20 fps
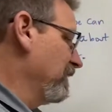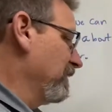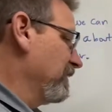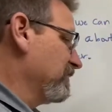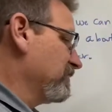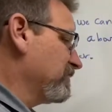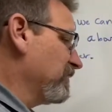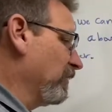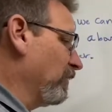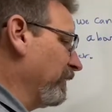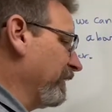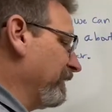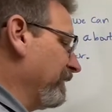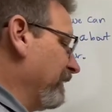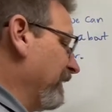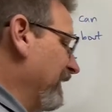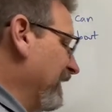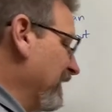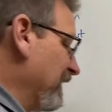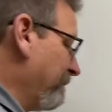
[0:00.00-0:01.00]
So
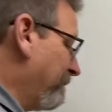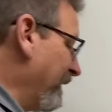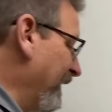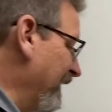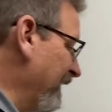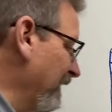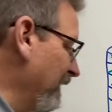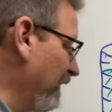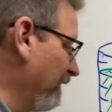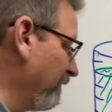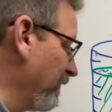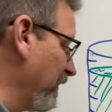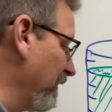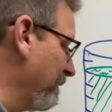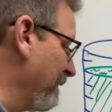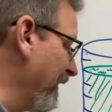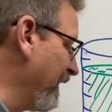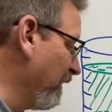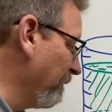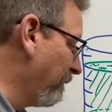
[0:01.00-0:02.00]
independent of the
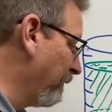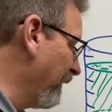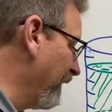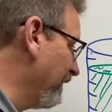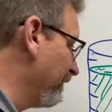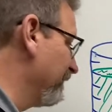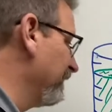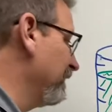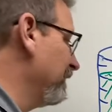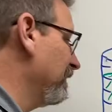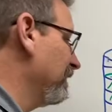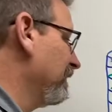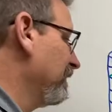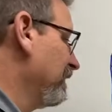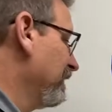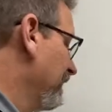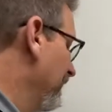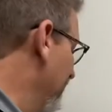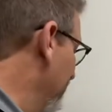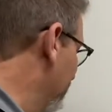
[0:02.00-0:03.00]
amount present
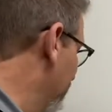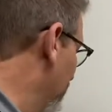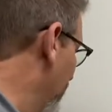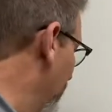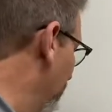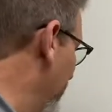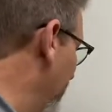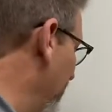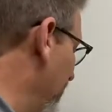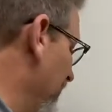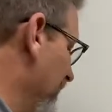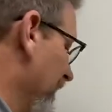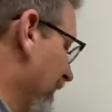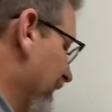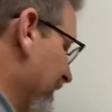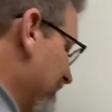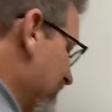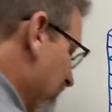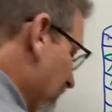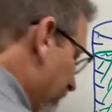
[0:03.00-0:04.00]
is going to be
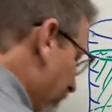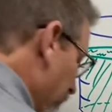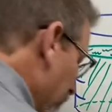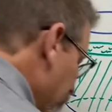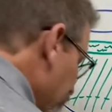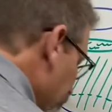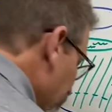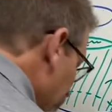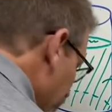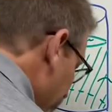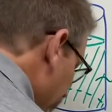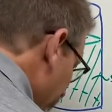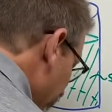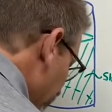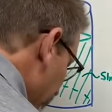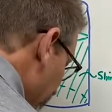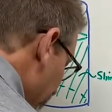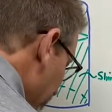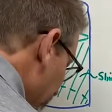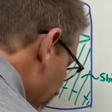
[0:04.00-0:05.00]
like temperature,
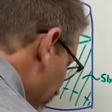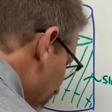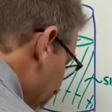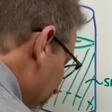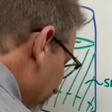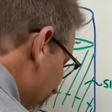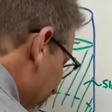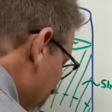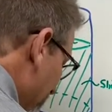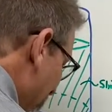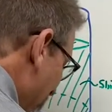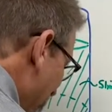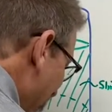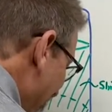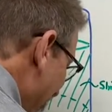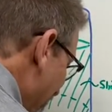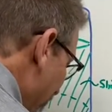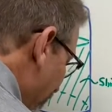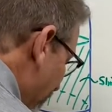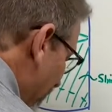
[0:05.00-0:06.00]
it doesn't, doesn't
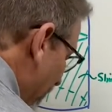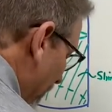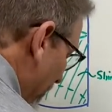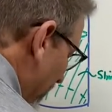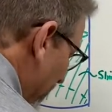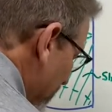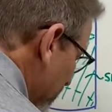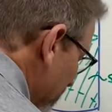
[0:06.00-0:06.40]
matter how much